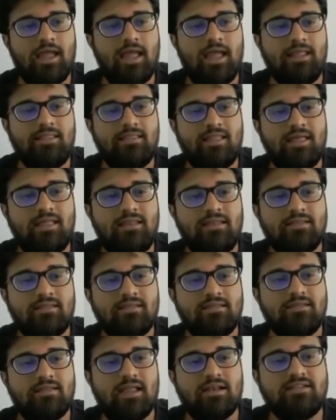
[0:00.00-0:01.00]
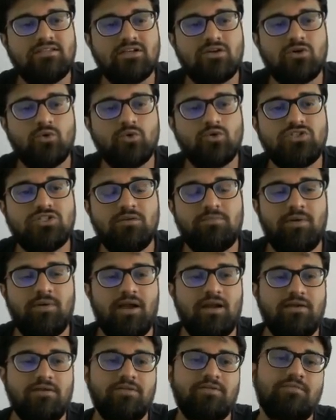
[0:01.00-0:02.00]
And then that is a crucial
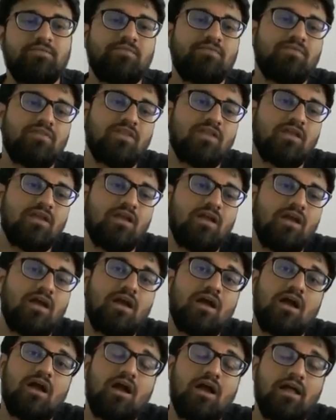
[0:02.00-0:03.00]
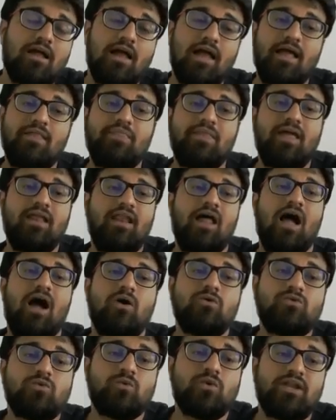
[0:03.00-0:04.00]
part. And then
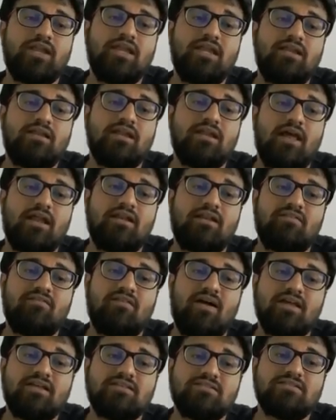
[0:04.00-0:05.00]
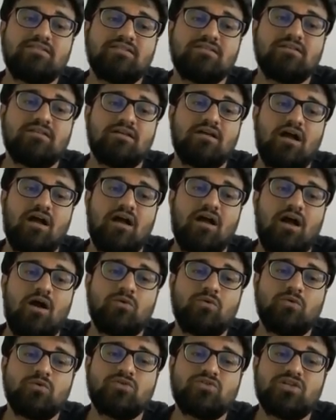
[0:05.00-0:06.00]
how to read and revise,
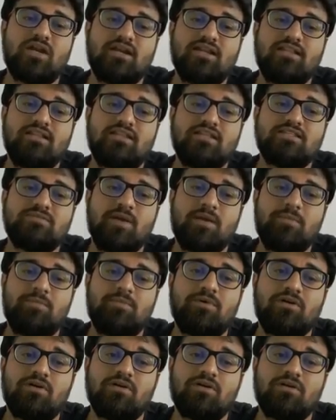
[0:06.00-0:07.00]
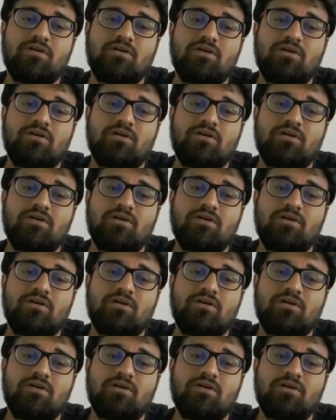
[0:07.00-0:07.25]
how to study this paper,